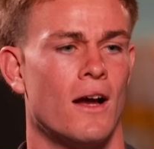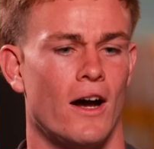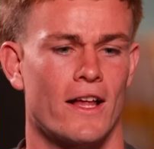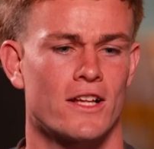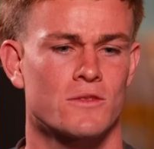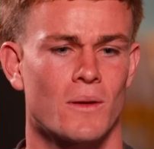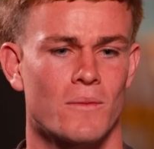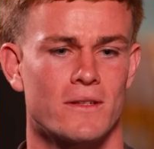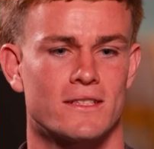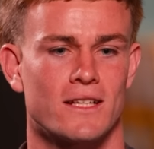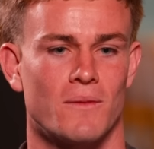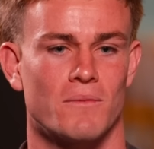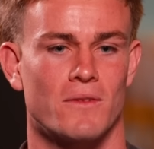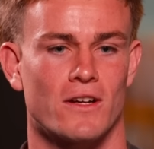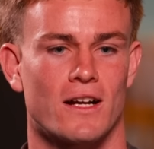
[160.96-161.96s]
That's probably
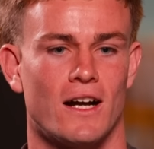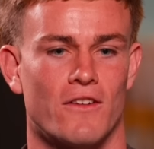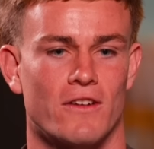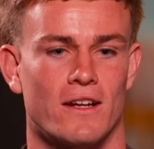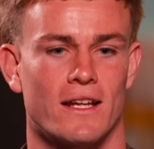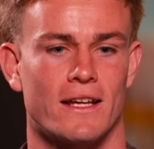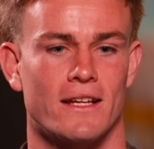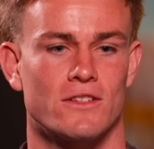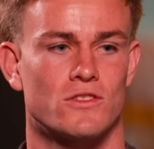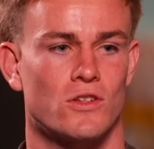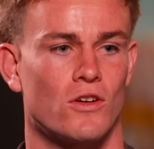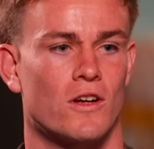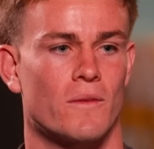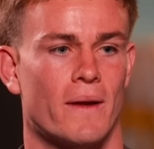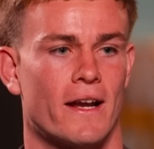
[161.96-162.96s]
something I can't really
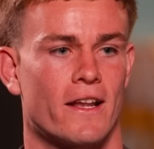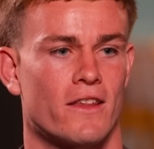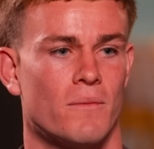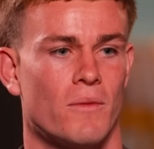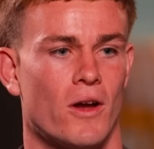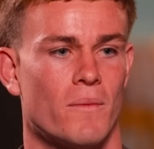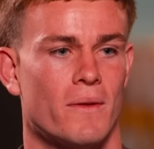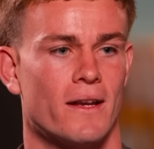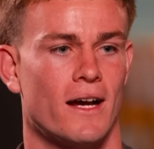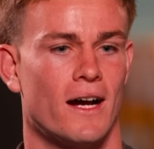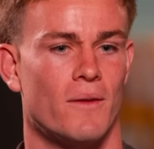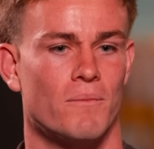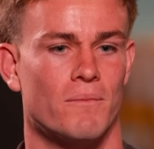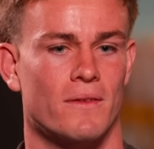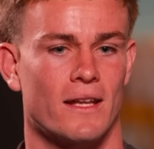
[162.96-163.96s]
talk about at the moment.
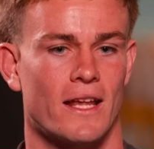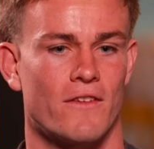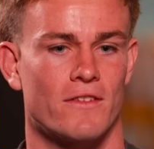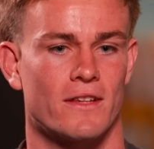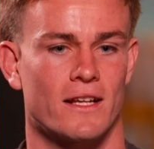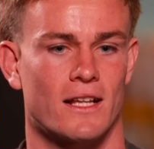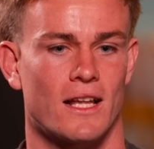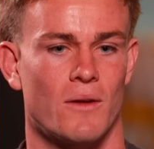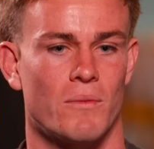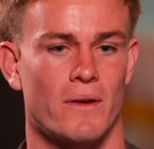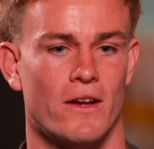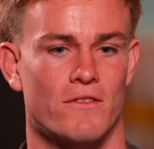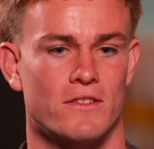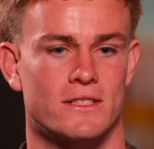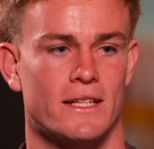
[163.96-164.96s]
Leaving the club,
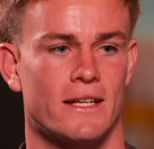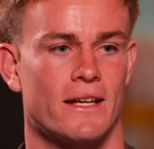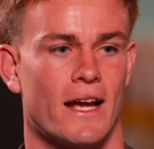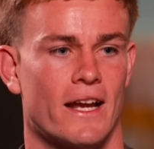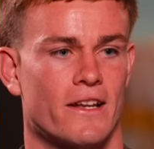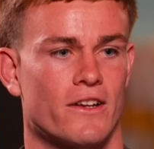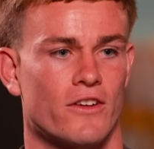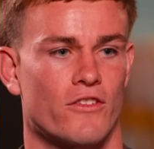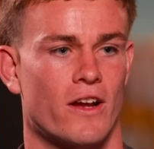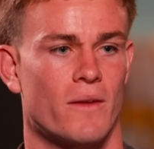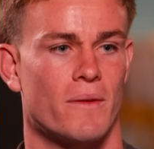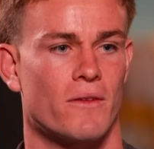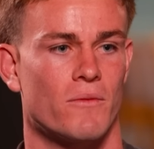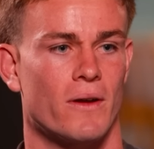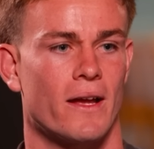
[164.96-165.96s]
we obviously had an
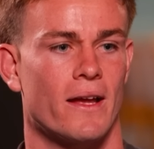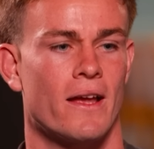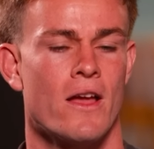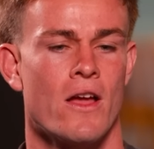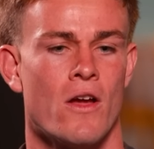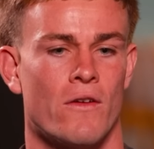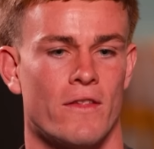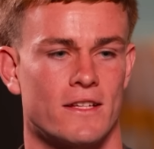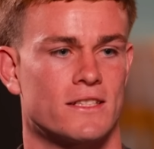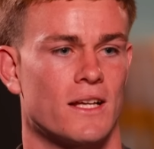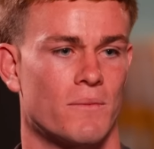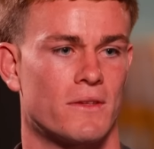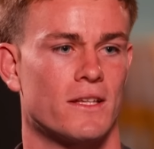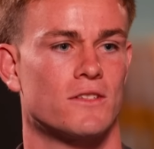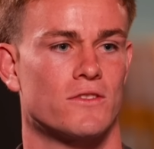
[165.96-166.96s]
agreement where there's
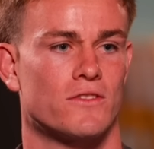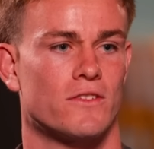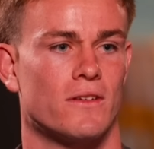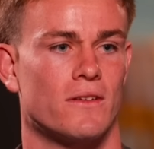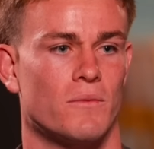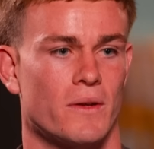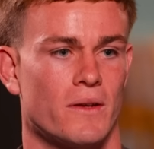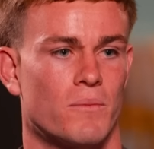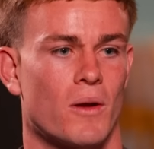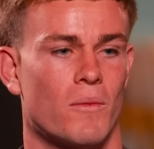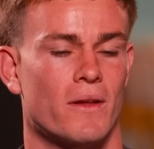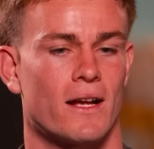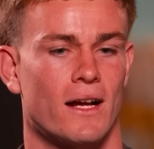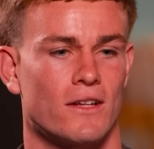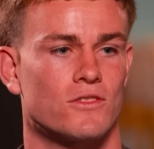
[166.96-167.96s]
some things we
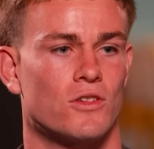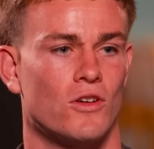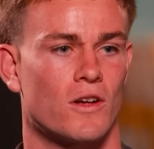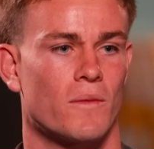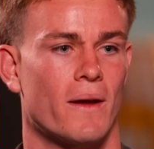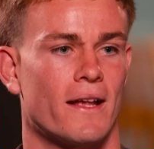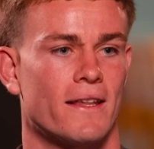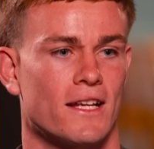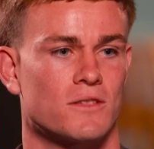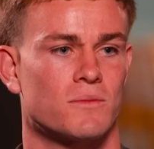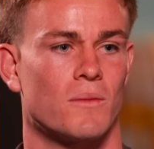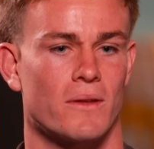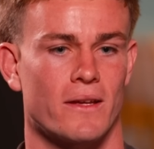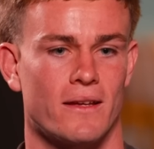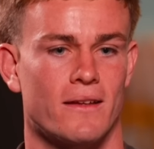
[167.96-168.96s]
probably can't talk about, and that's
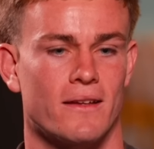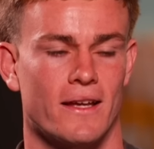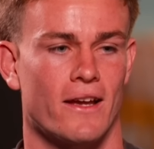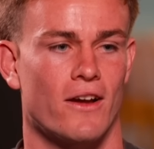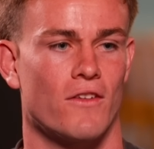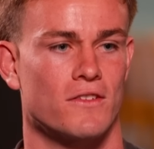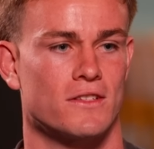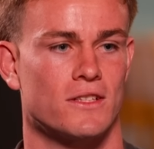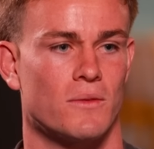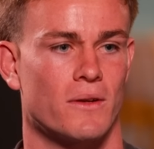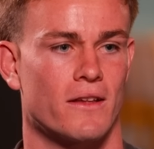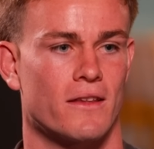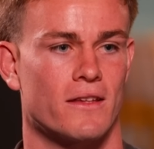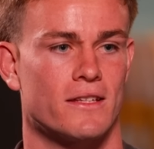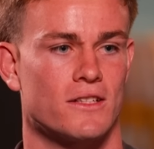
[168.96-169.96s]
probably, obviously one
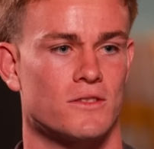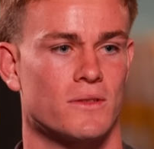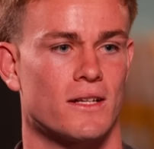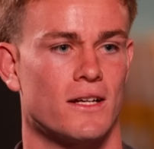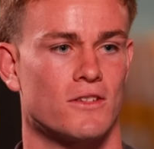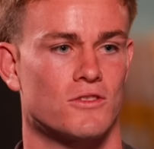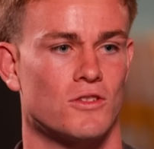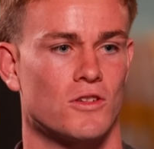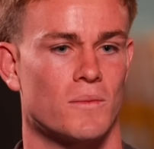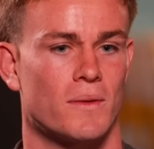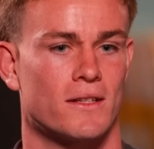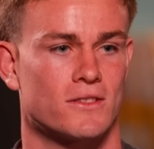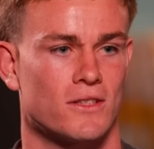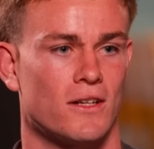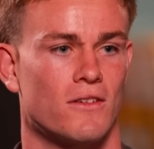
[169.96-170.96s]
of the things we can't talk
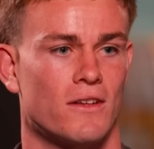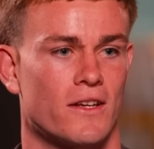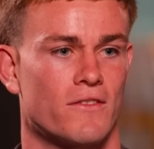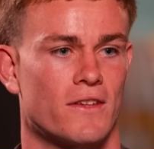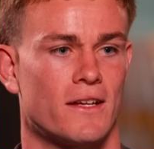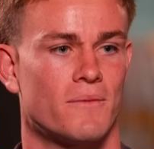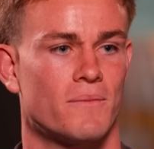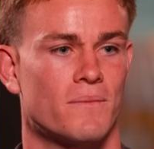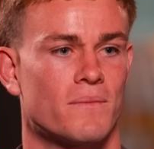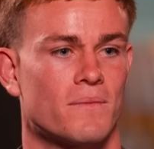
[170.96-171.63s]
about, so I'll leave that.